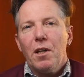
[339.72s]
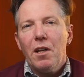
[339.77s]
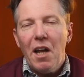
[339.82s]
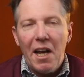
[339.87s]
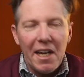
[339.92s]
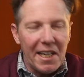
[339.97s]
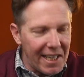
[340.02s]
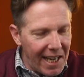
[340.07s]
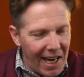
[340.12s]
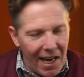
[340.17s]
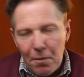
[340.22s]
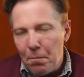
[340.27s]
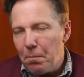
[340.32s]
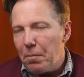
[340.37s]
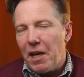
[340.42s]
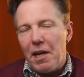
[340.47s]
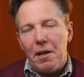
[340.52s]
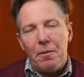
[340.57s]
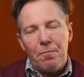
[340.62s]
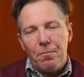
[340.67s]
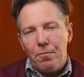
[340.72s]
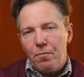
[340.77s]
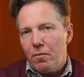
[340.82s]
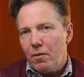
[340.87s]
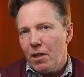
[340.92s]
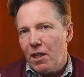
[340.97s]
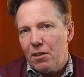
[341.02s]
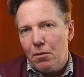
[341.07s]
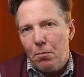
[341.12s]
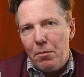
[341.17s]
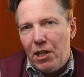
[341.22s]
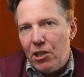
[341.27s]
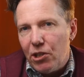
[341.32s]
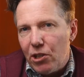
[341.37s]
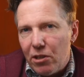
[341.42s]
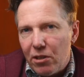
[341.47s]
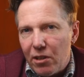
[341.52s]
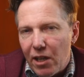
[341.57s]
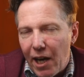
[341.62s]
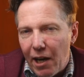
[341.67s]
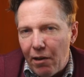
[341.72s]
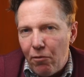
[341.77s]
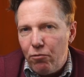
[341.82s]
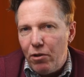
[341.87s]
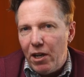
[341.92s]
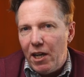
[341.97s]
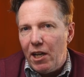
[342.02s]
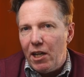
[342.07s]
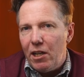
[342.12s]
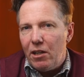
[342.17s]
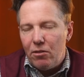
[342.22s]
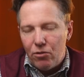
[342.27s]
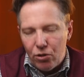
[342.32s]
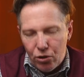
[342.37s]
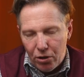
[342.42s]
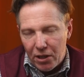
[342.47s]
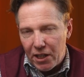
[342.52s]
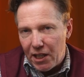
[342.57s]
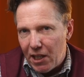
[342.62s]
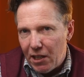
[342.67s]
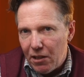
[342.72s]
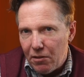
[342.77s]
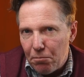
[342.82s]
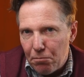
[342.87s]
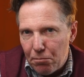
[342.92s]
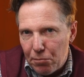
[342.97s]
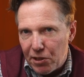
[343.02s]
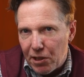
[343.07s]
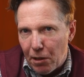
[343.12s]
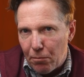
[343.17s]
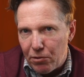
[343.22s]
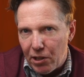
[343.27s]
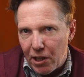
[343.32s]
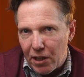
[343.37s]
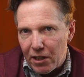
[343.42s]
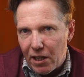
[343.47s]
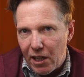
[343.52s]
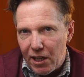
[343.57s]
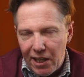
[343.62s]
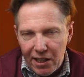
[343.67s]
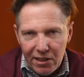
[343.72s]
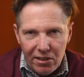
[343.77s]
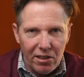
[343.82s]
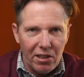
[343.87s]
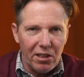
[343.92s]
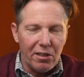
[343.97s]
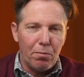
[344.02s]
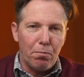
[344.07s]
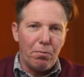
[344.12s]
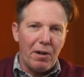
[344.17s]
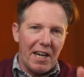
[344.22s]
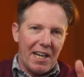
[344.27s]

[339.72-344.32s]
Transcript: Light can be, as I mentioned, a really tricky subject. And let's just